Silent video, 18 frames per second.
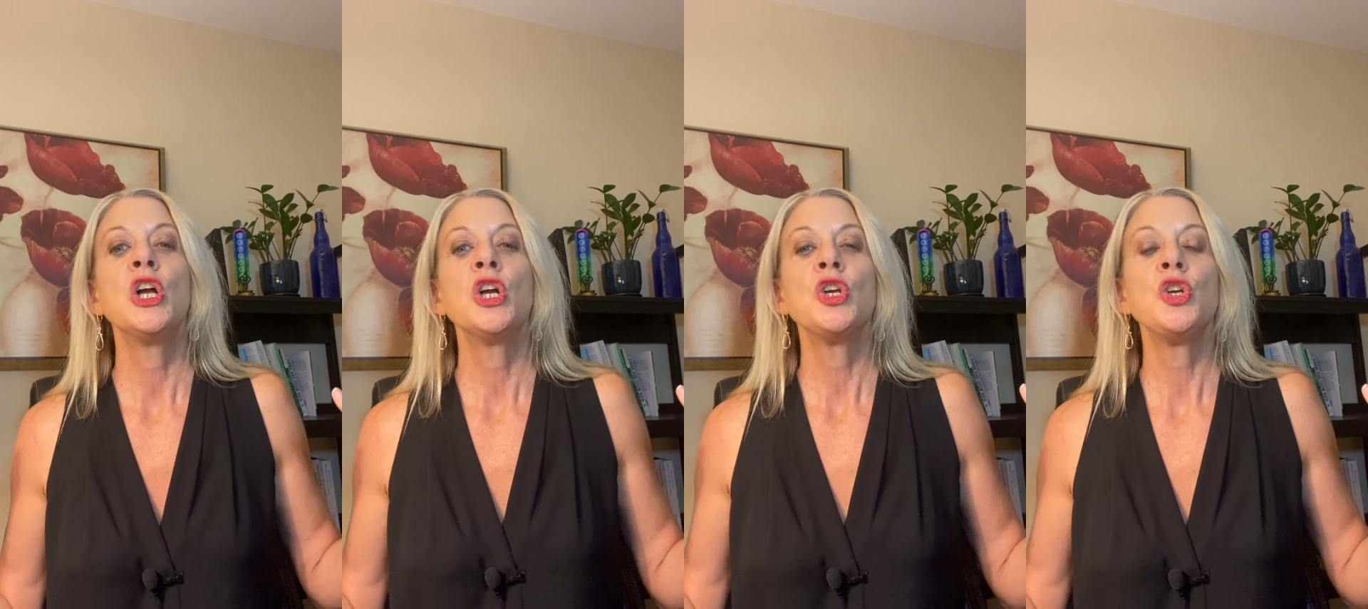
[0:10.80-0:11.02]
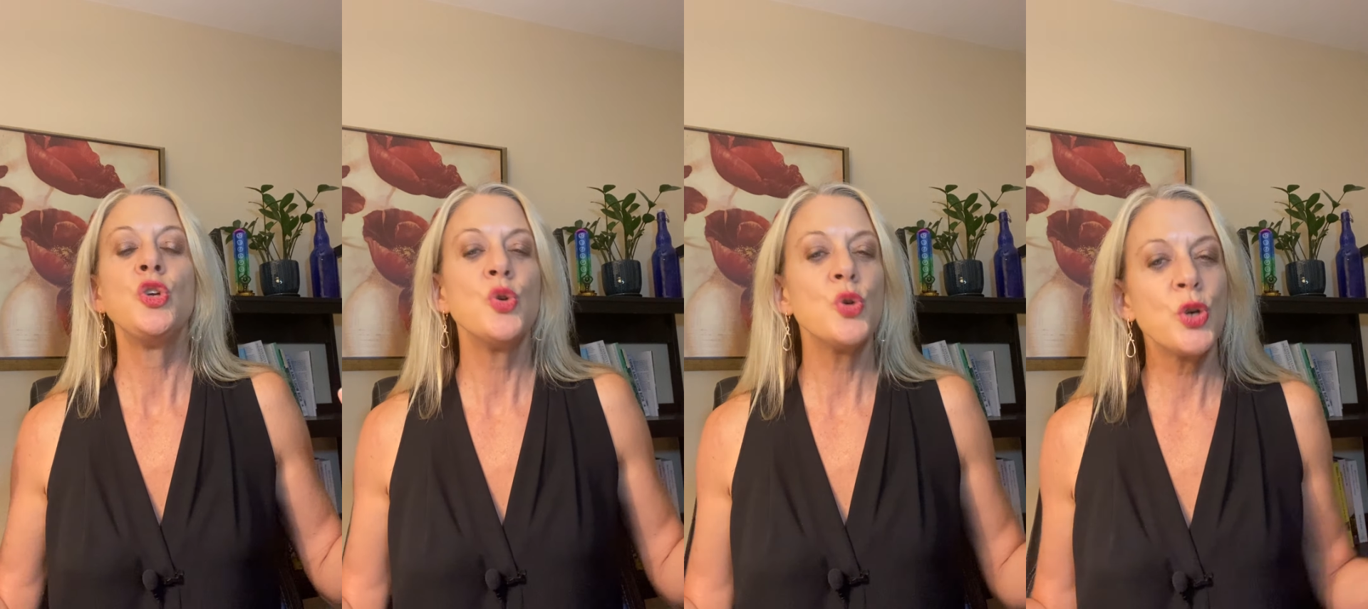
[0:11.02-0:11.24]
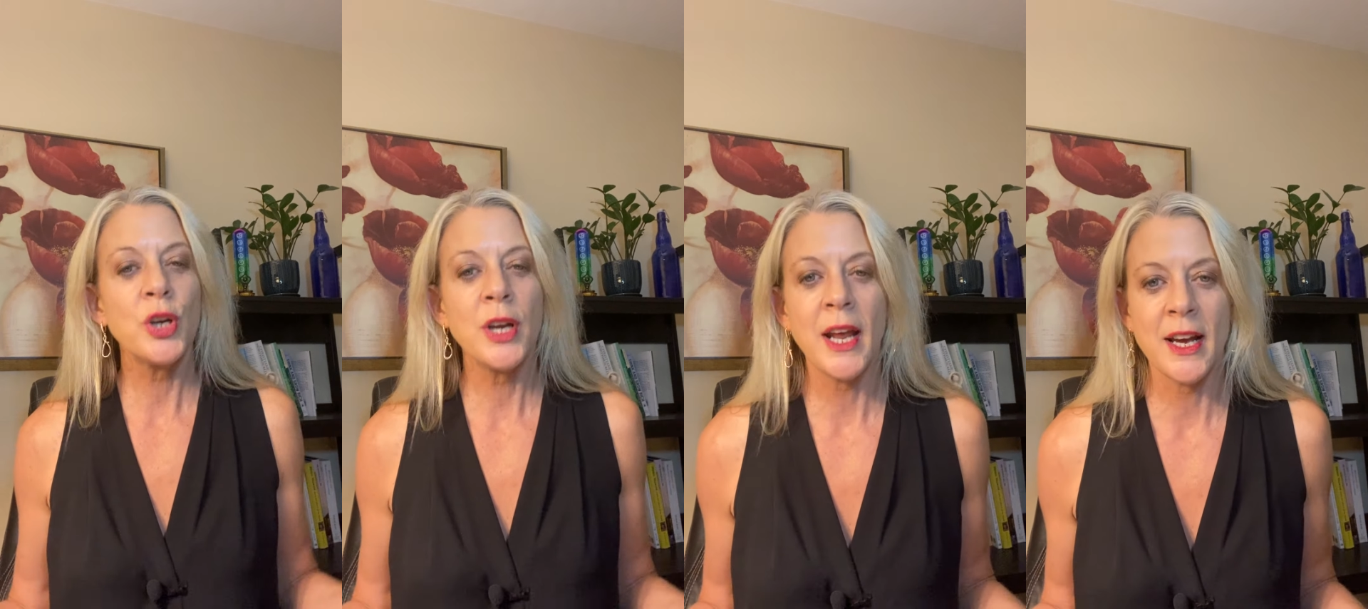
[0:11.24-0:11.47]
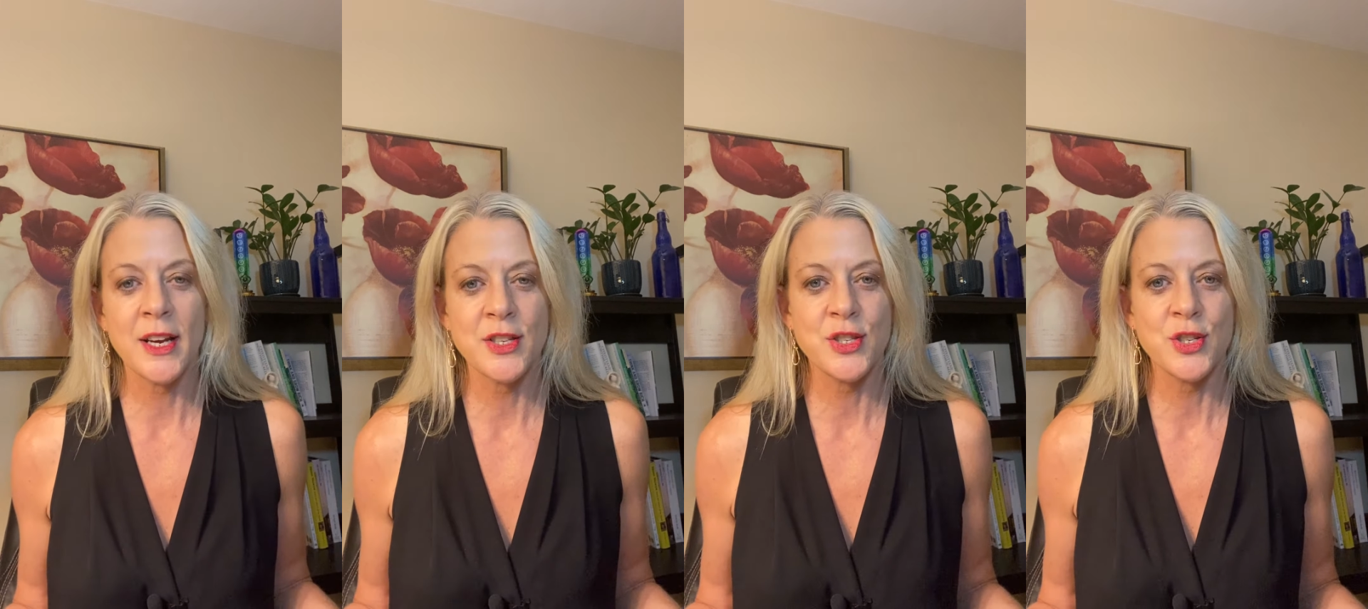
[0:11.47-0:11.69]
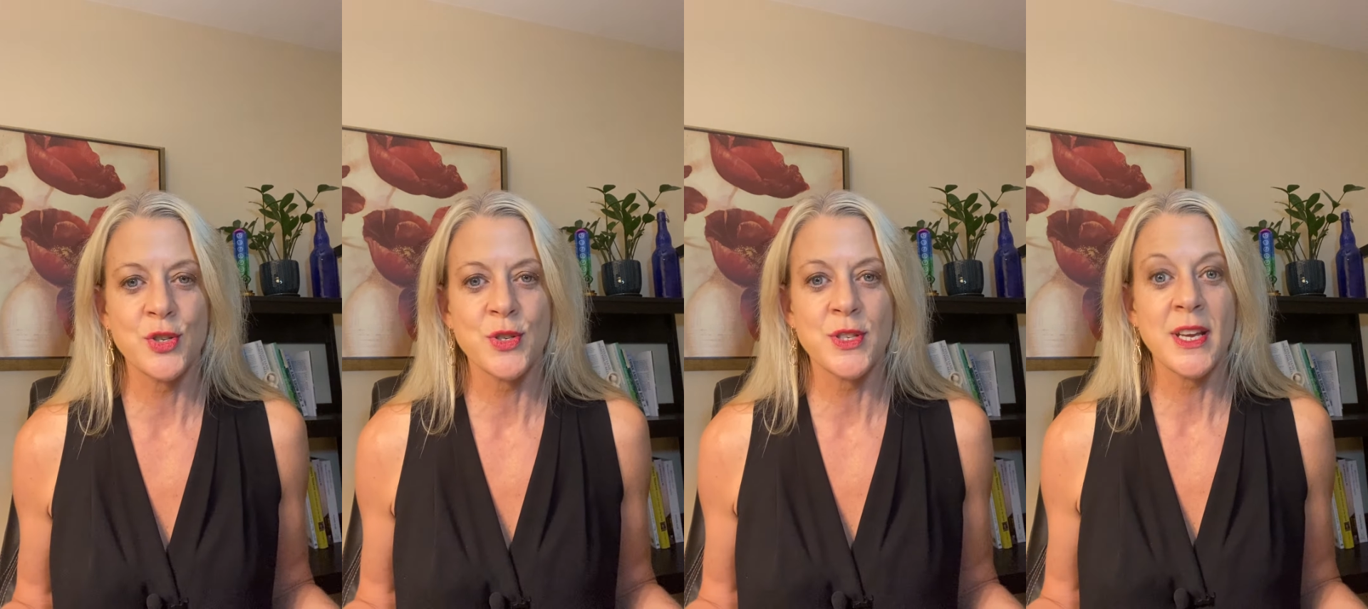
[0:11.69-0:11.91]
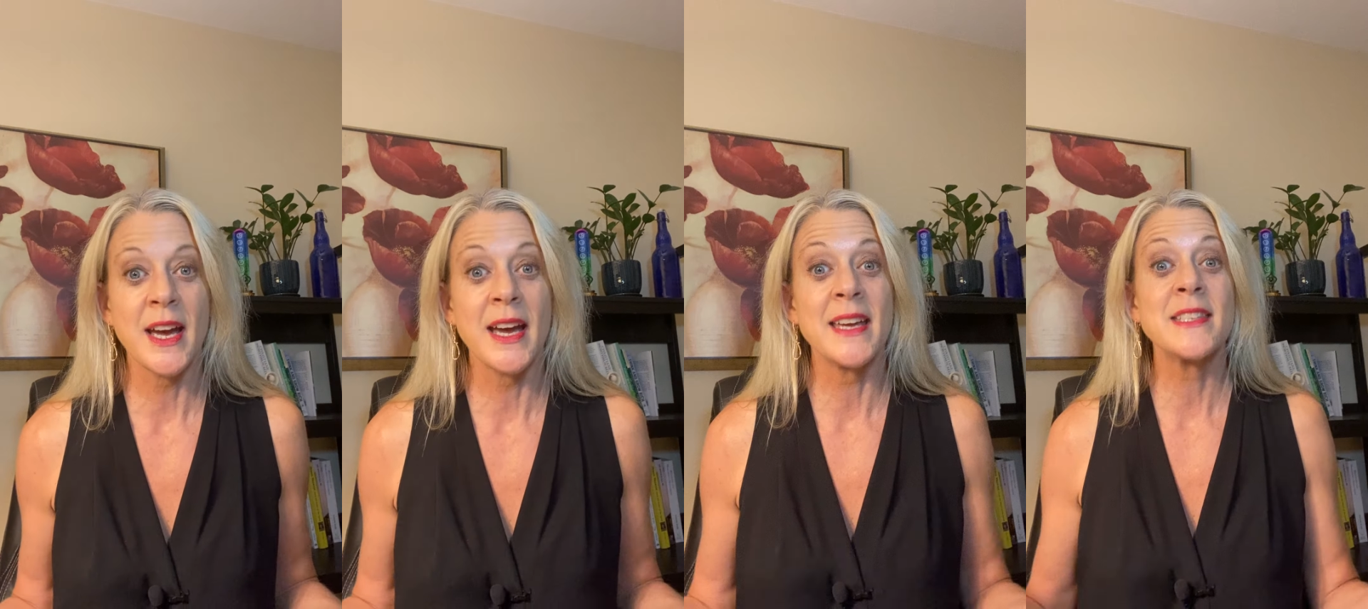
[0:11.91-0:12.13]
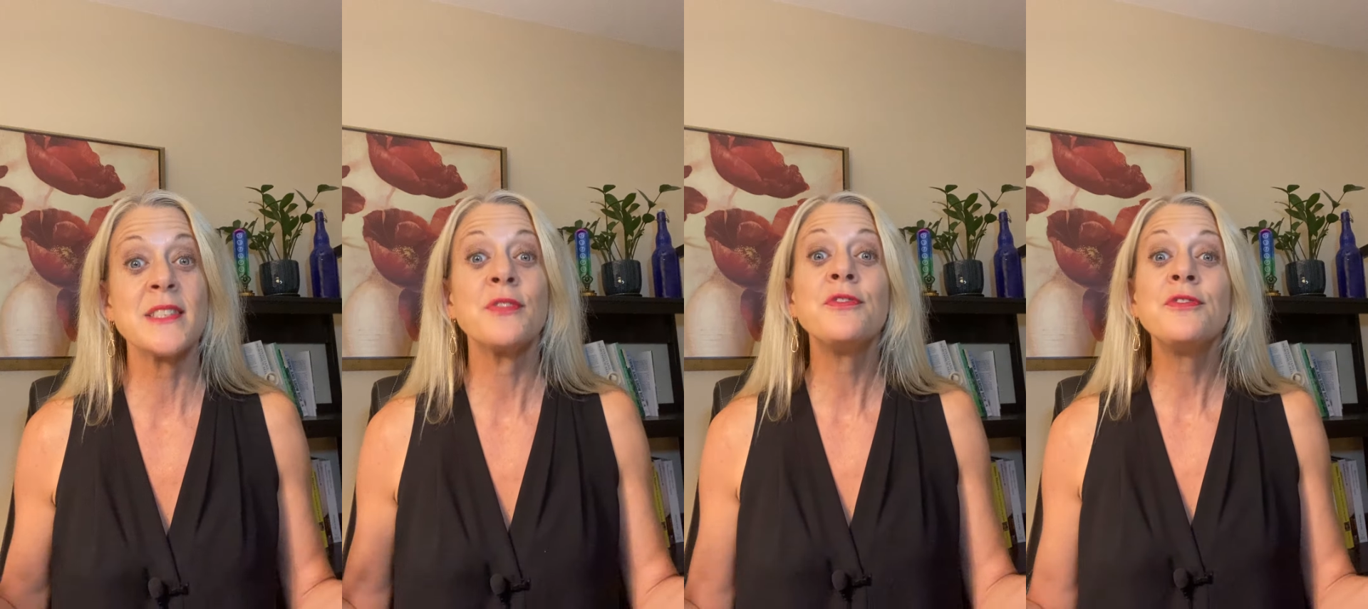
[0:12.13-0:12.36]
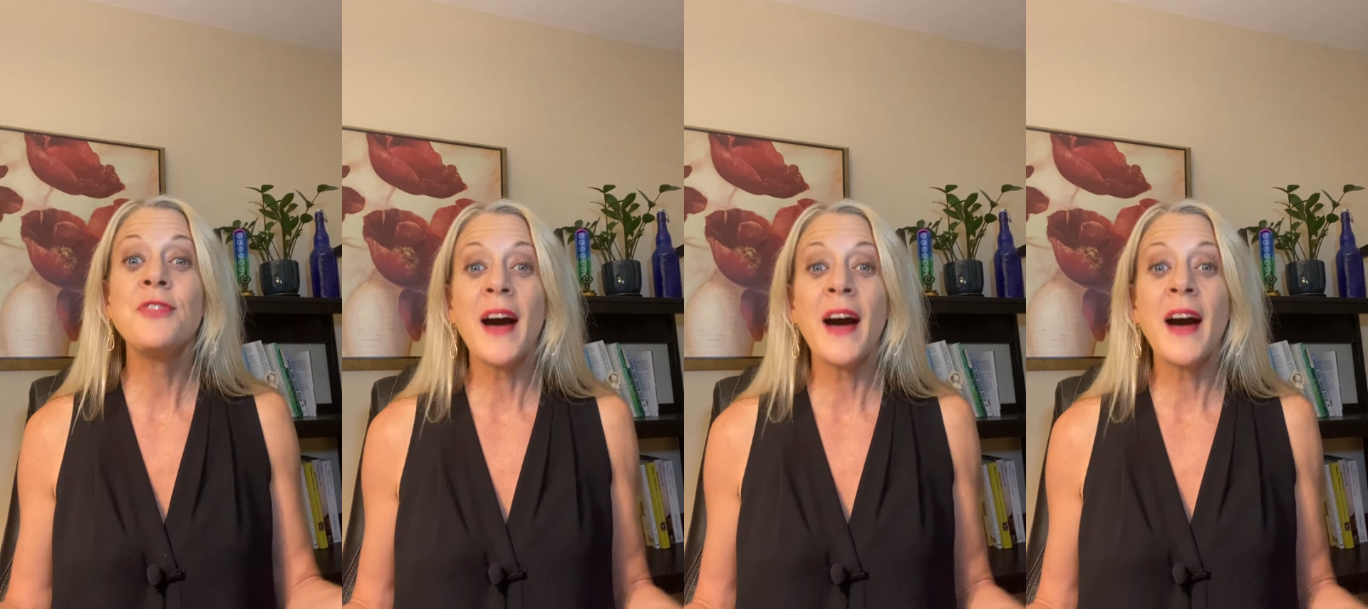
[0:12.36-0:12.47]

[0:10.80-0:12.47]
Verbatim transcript: You could exercise